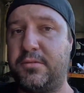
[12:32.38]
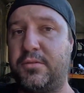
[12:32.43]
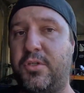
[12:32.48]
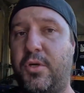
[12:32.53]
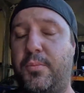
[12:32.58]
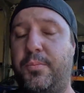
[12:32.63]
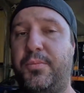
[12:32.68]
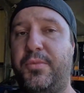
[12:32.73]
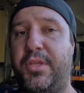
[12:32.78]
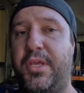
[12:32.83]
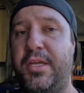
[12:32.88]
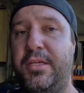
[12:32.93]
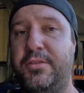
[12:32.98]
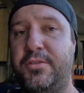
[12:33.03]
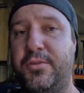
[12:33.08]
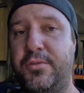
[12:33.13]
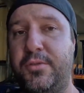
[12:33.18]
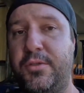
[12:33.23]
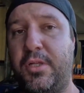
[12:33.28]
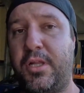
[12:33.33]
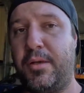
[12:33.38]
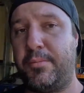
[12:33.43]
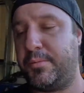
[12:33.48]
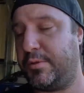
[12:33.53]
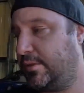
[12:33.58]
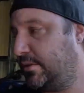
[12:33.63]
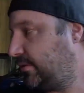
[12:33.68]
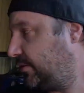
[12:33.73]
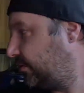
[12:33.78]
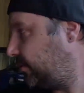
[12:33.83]
Chop the engine oil up
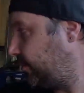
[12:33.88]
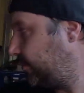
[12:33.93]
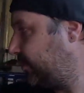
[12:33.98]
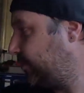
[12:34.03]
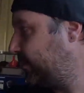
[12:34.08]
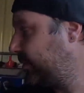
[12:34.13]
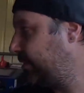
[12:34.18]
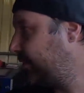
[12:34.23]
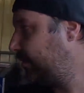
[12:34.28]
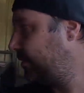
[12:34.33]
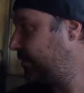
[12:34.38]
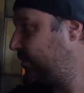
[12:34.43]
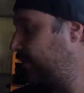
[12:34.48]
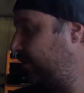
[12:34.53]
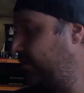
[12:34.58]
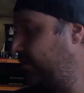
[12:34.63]
because it dropped a bit of